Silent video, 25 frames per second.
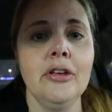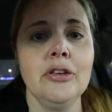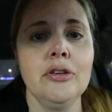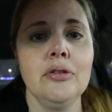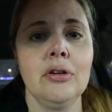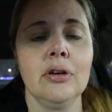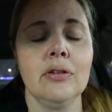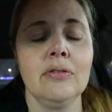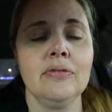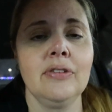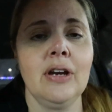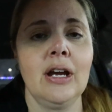you
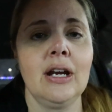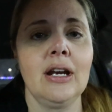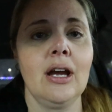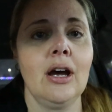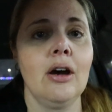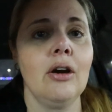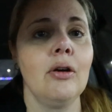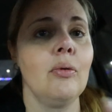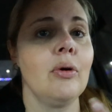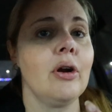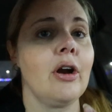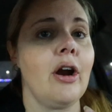can find
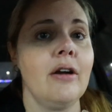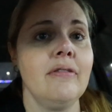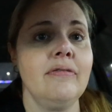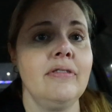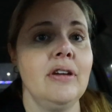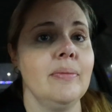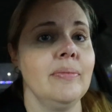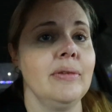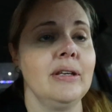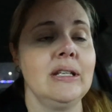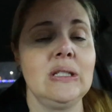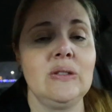out what our
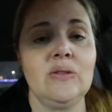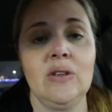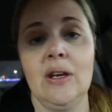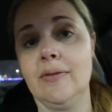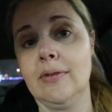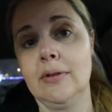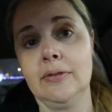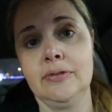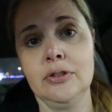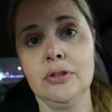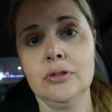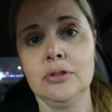family's
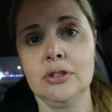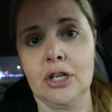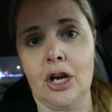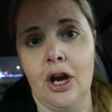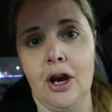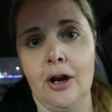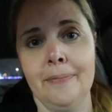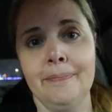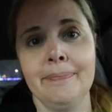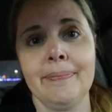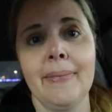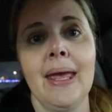favorite foods
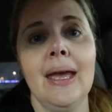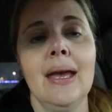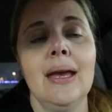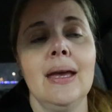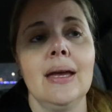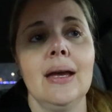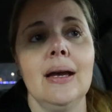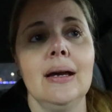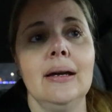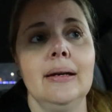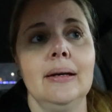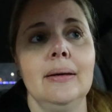are,
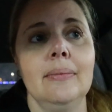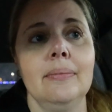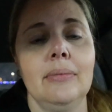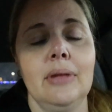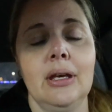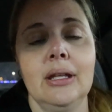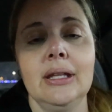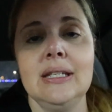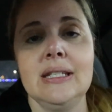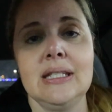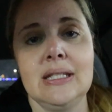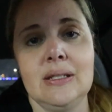
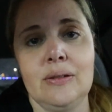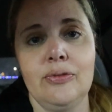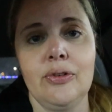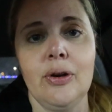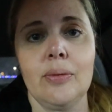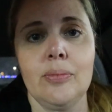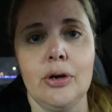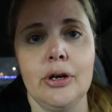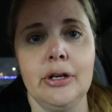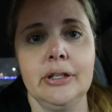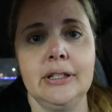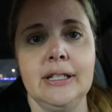at least
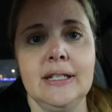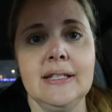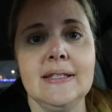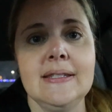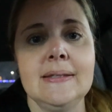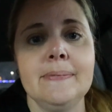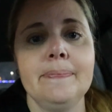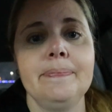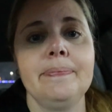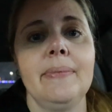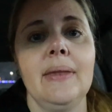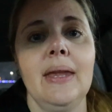from
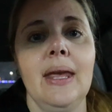Aldi's.